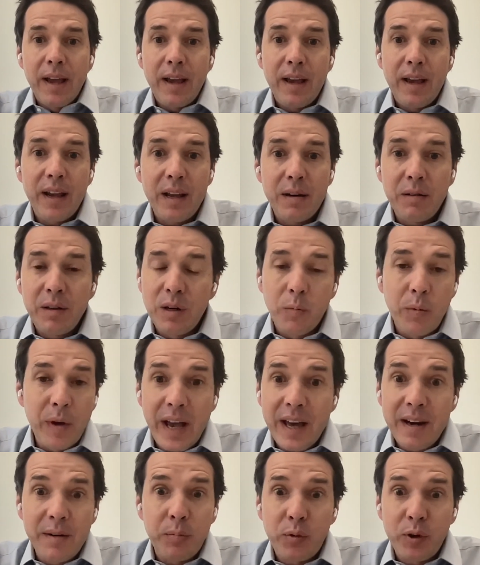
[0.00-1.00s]
And, we
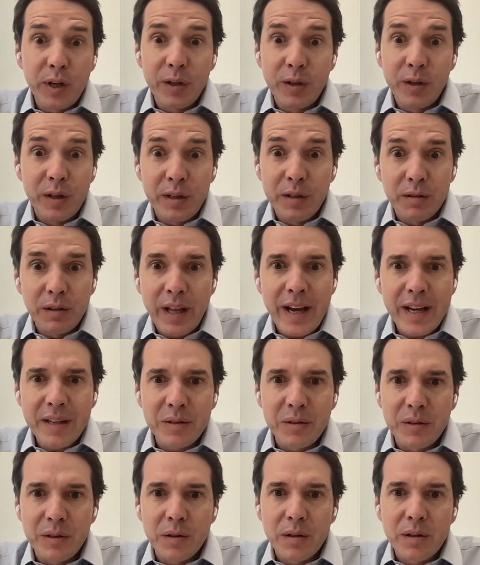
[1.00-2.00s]
had a pretty good year
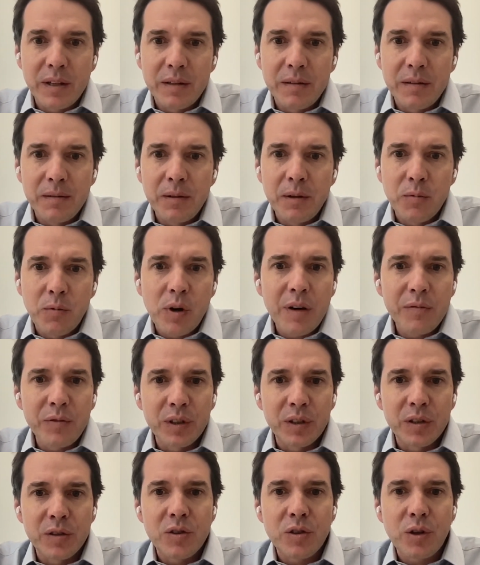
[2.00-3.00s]
last year and we're off to
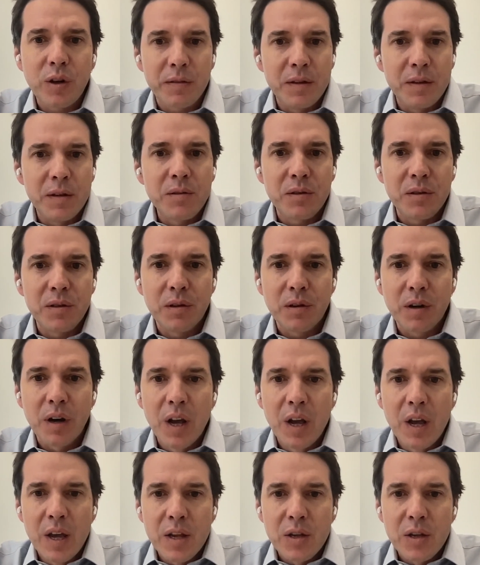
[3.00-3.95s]
a good start this year.